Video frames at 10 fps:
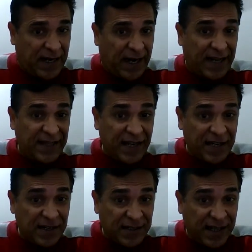And
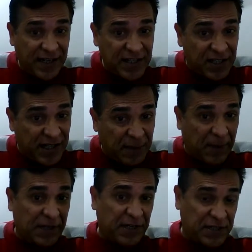then there is
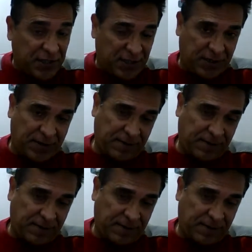repentance.